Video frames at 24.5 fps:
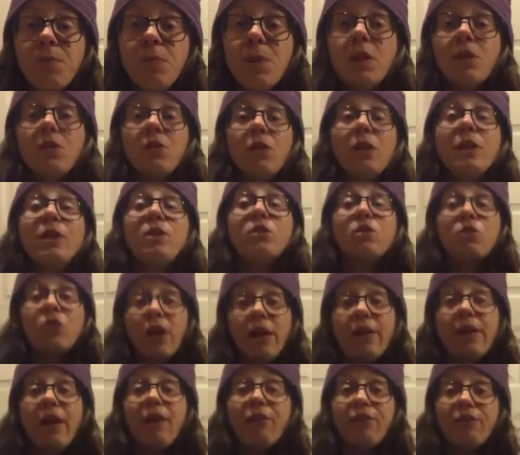So let's try
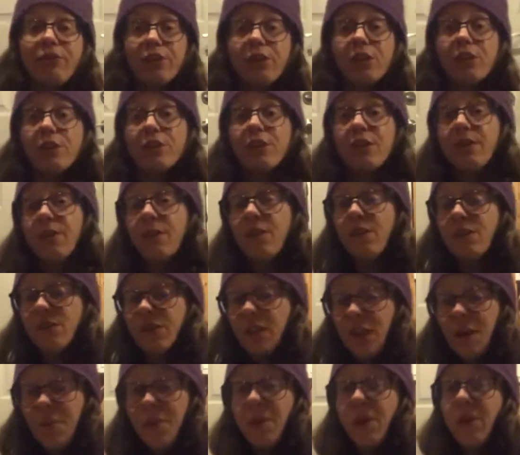that first, and then there's a
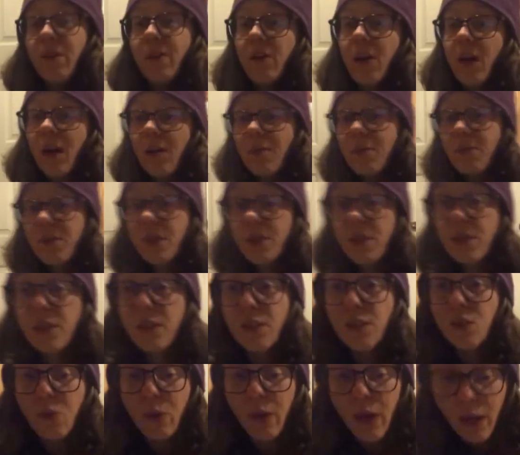couple other options
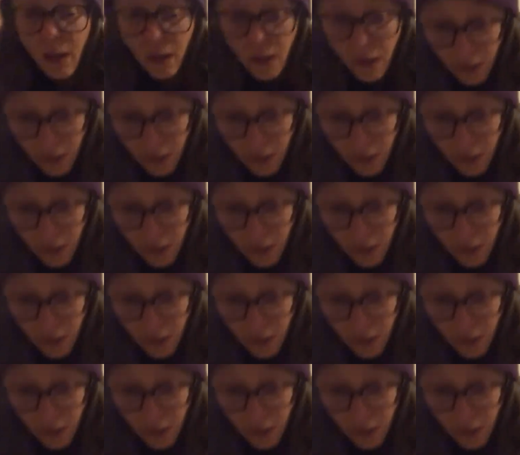as well,